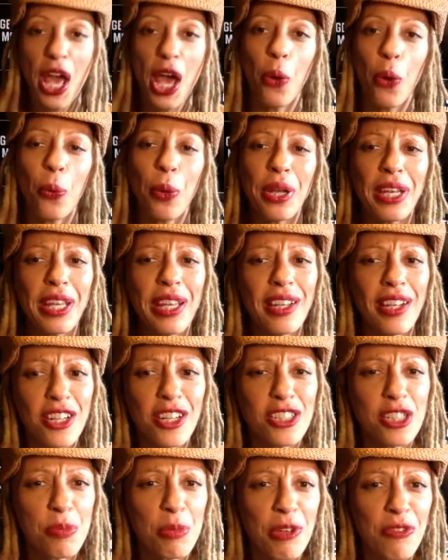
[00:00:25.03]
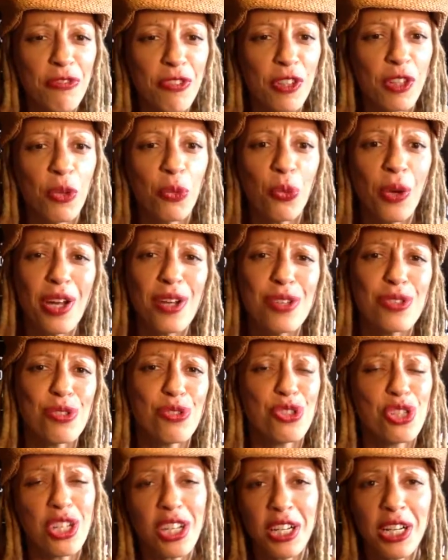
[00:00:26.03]
And we need her to be feeling well so
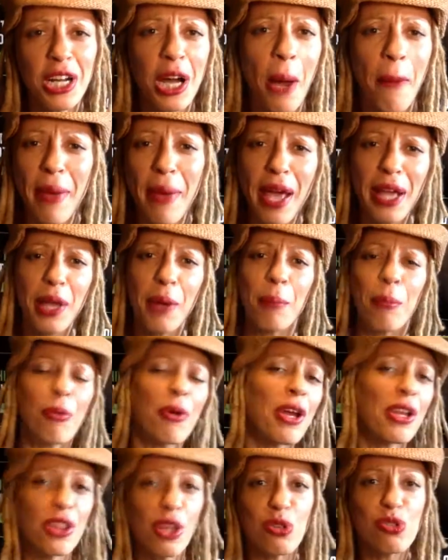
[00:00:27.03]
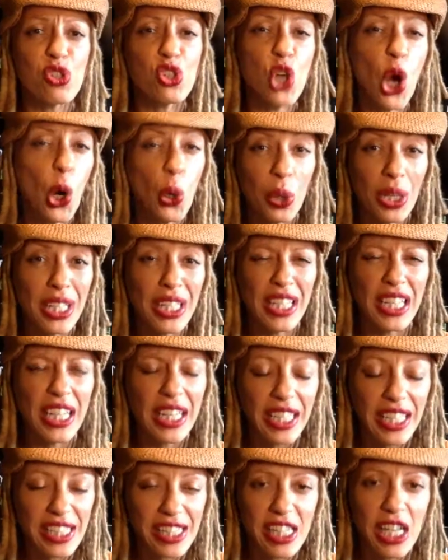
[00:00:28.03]
she can come back and bring those golden
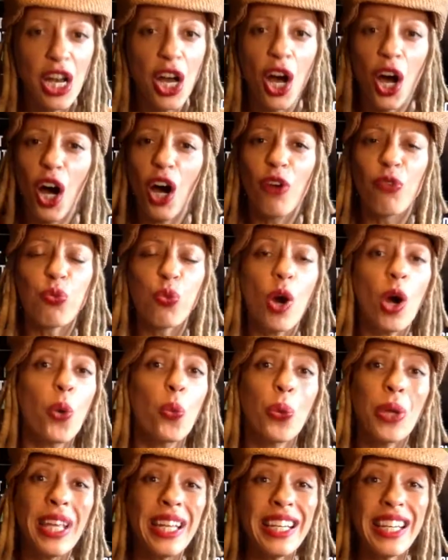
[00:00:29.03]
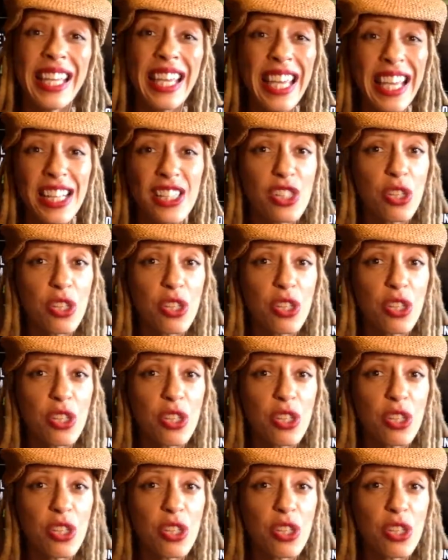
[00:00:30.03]
nuggets of what we need,